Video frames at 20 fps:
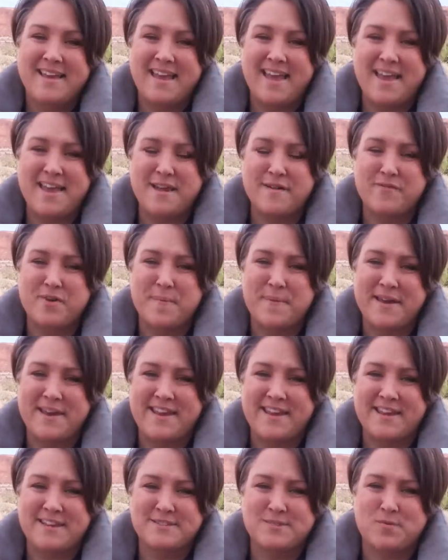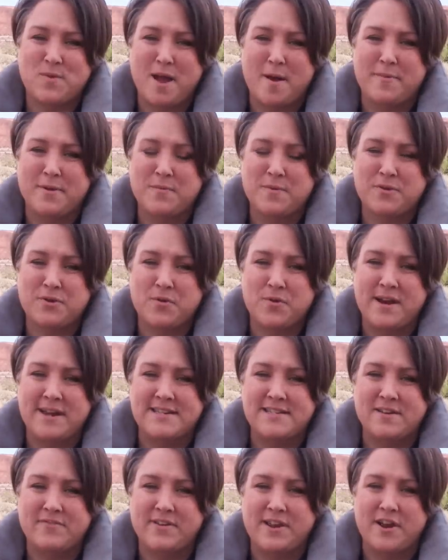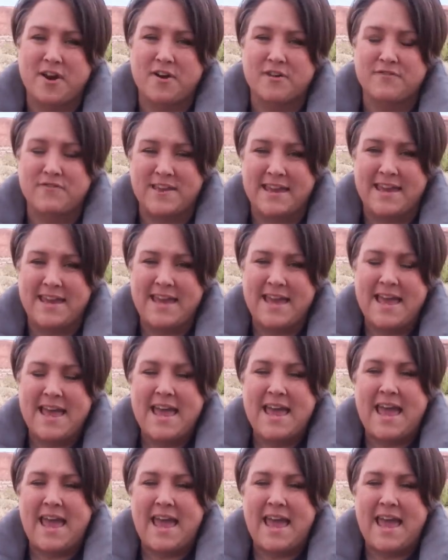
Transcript: Hey everybody, it's Robin with Creativity RV,